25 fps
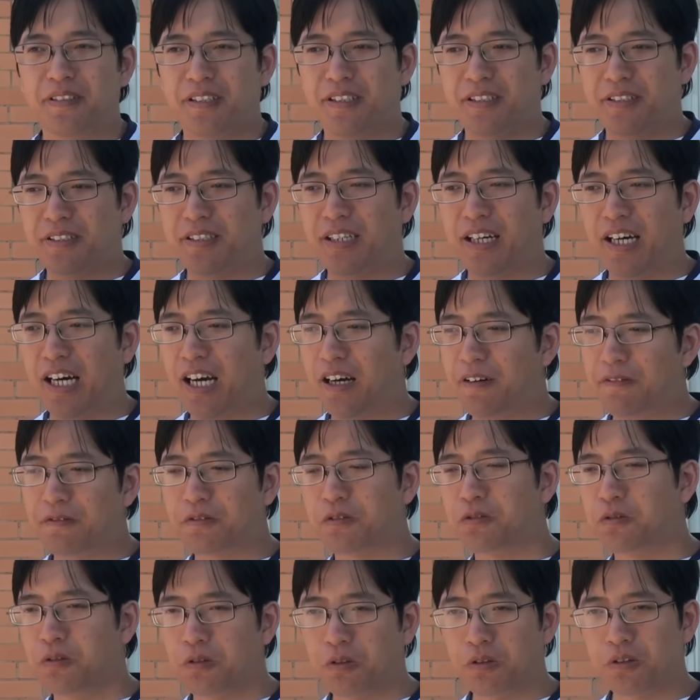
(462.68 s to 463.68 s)
you
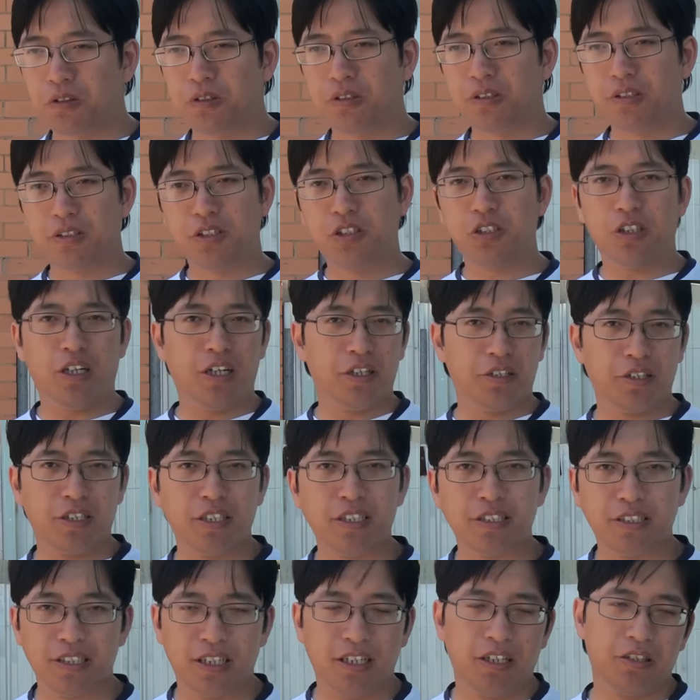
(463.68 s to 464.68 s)
have good
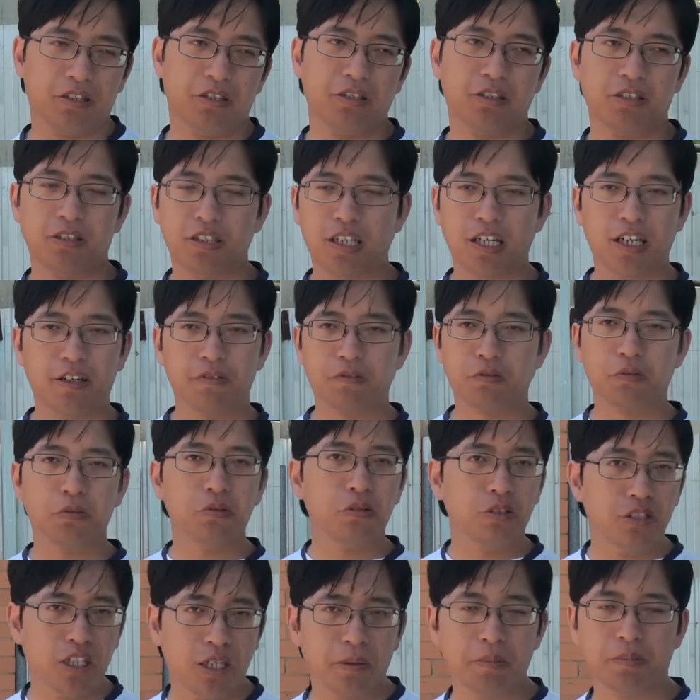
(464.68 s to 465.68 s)
Chinese archers, you have
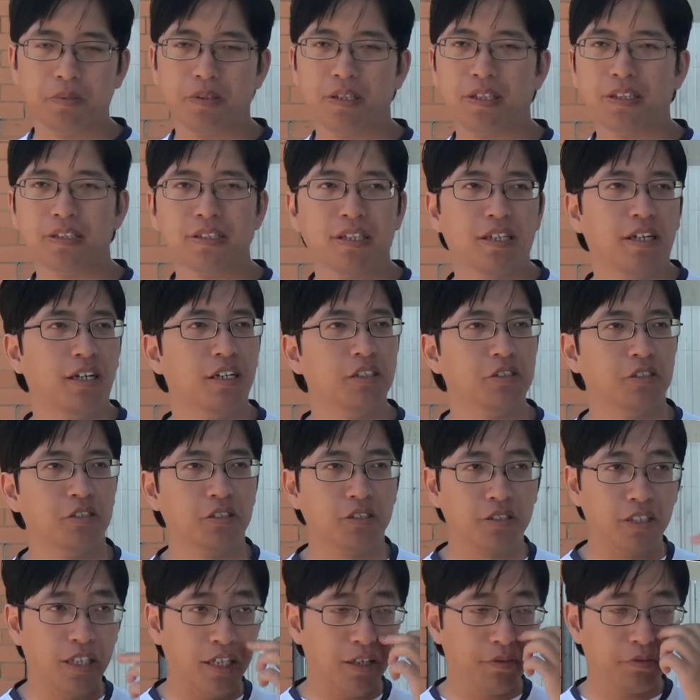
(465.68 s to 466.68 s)
good Japanese
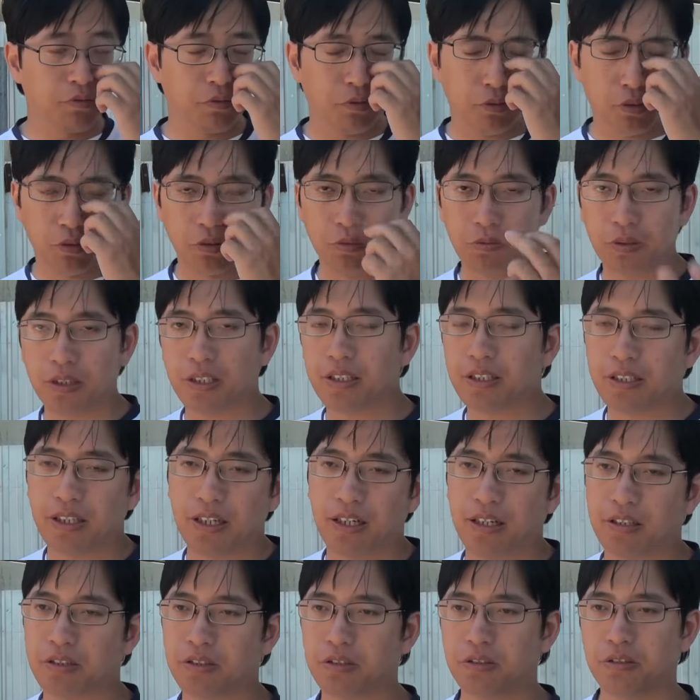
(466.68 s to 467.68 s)
archers, you have good Korean
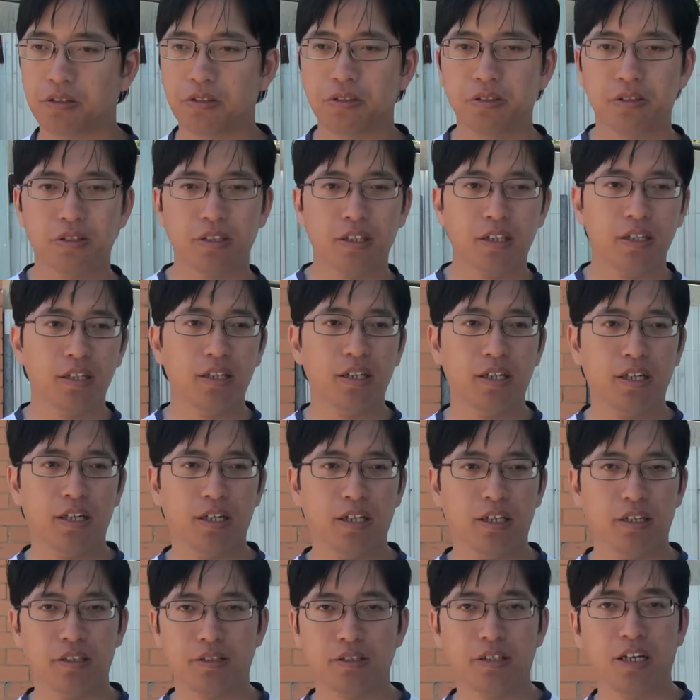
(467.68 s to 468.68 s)
archers,
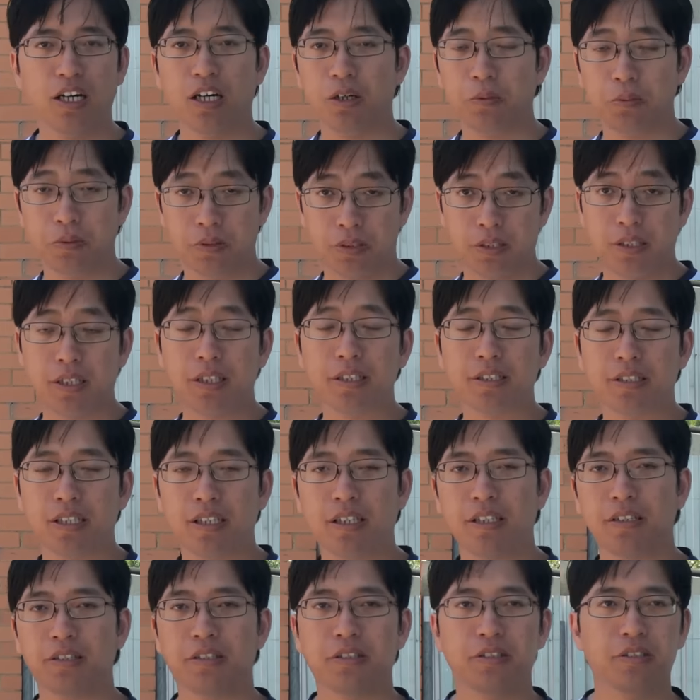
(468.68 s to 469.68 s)
Taiwanese
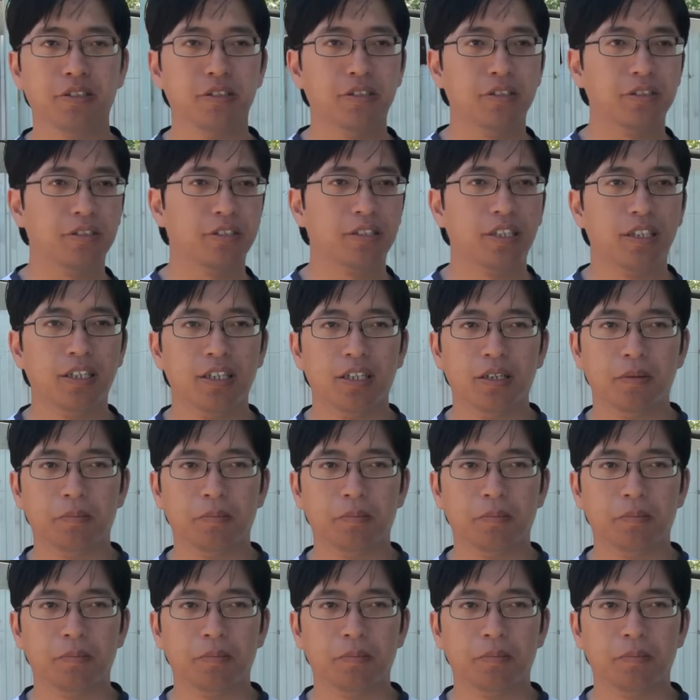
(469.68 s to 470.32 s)
archers,